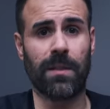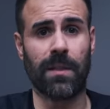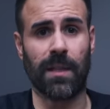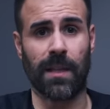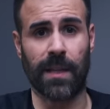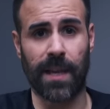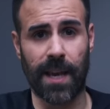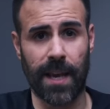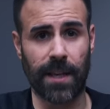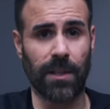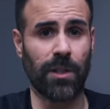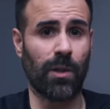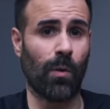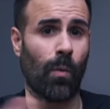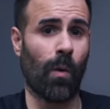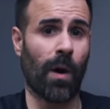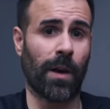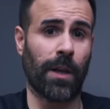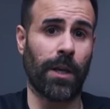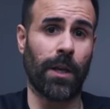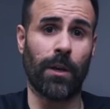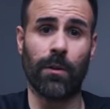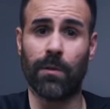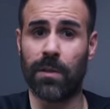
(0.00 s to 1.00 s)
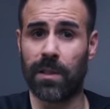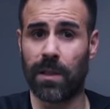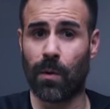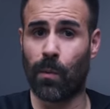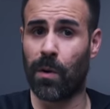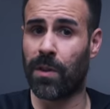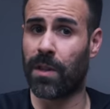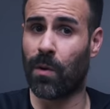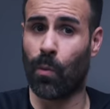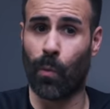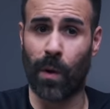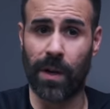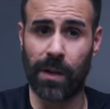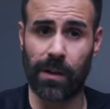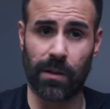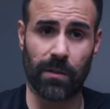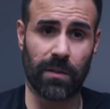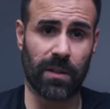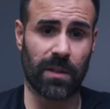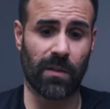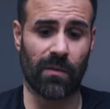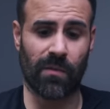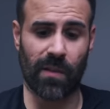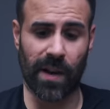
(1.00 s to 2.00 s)
in case you want to use it with a Windows
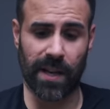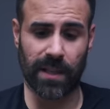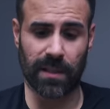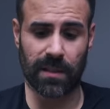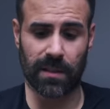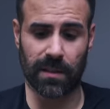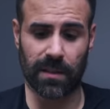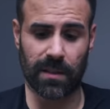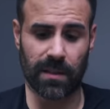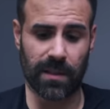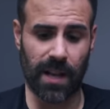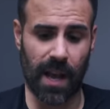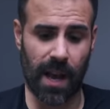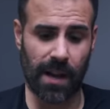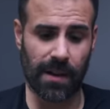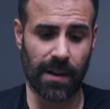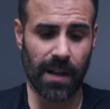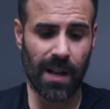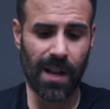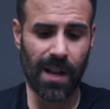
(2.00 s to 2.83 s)
device instead.